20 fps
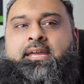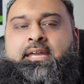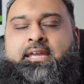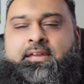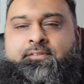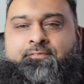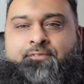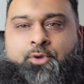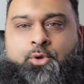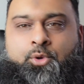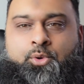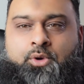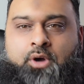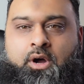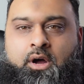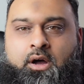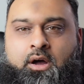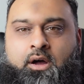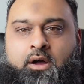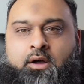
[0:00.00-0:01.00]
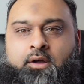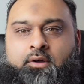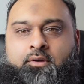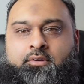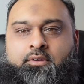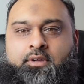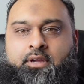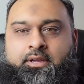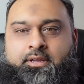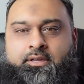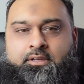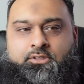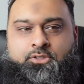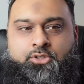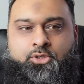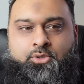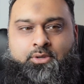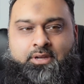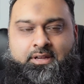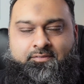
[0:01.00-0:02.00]
if you are going
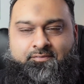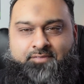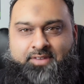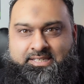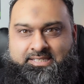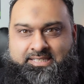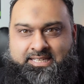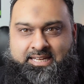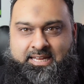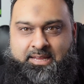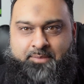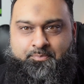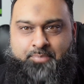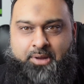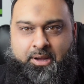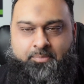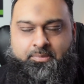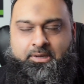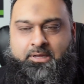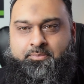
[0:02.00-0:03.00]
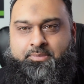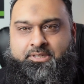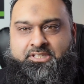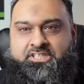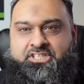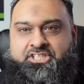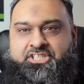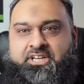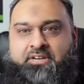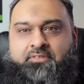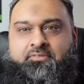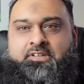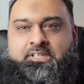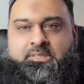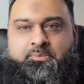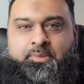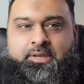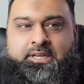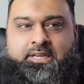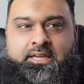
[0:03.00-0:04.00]
to invest in a public business, generally
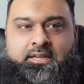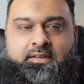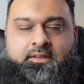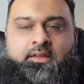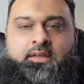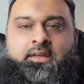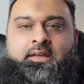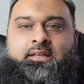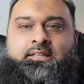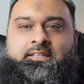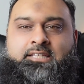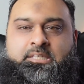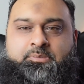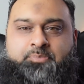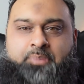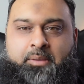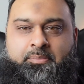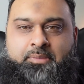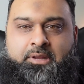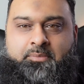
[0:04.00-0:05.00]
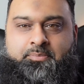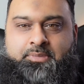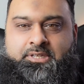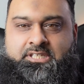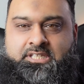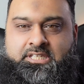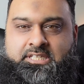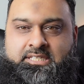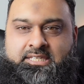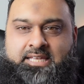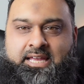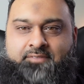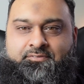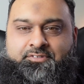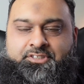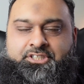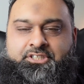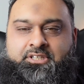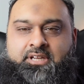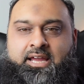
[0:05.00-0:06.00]
speaking, these public businesses
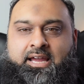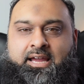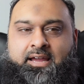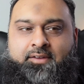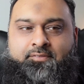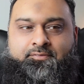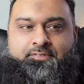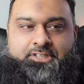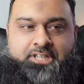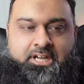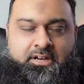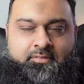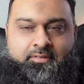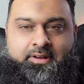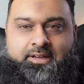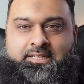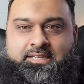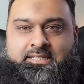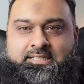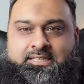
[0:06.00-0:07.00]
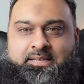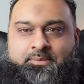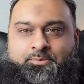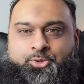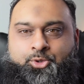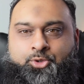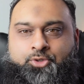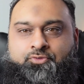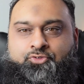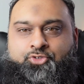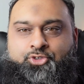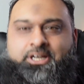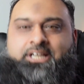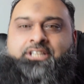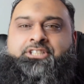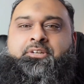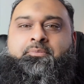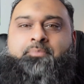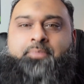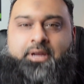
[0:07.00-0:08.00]
have generated some sort of
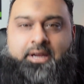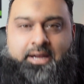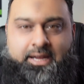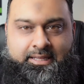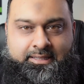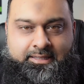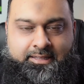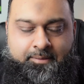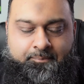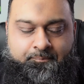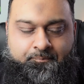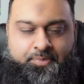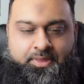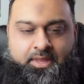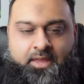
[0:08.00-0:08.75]
traction behind them.